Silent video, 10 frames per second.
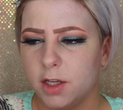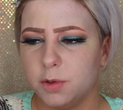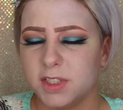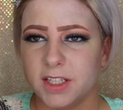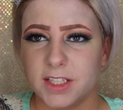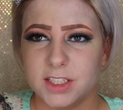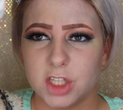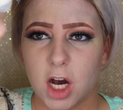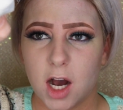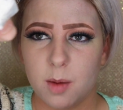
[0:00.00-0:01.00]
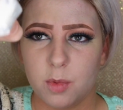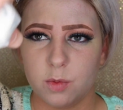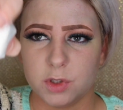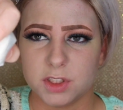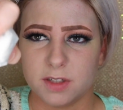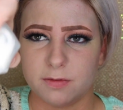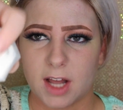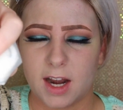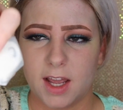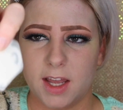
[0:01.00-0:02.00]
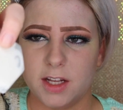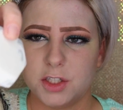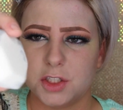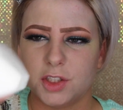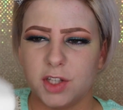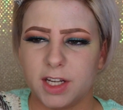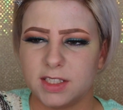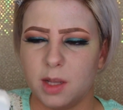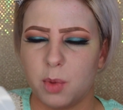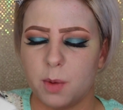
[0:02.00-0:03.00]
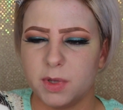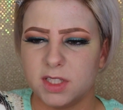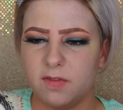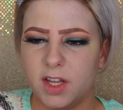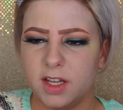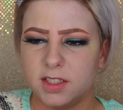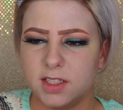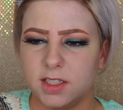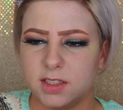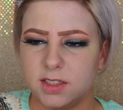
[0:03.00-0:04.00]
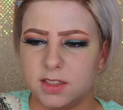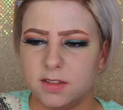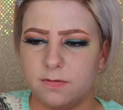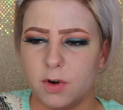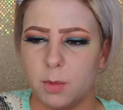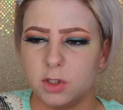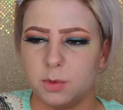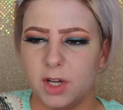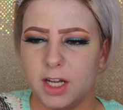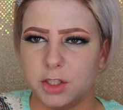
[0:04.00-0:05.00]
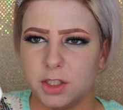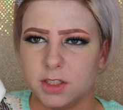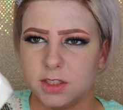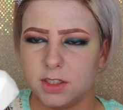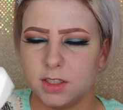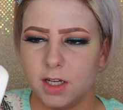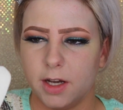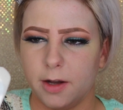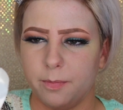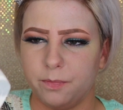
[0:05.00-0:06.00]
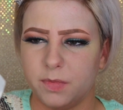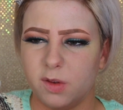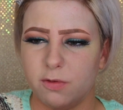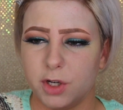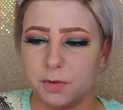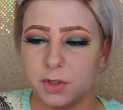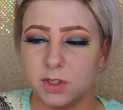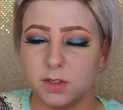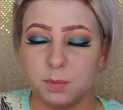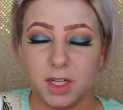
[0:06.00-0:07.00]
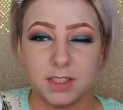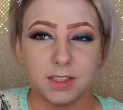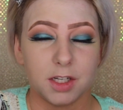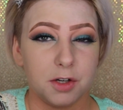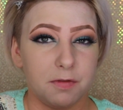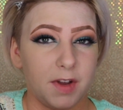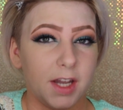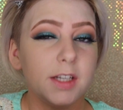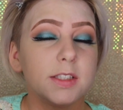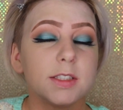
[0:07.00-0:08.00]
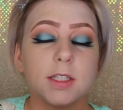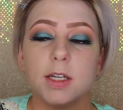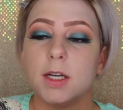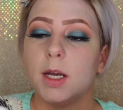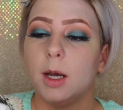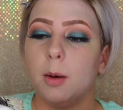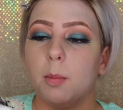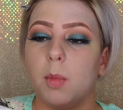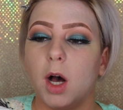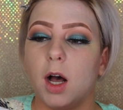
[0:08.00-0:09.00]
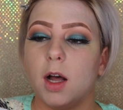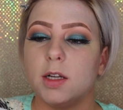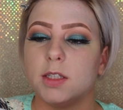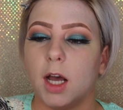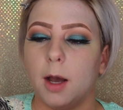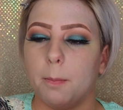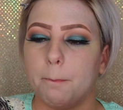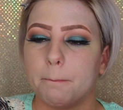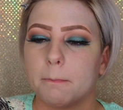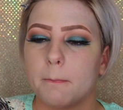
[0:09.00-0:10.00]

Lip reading: using the top, which is a flat edge. So I guess the purpose of this is for multiple edges for different places on your face. But for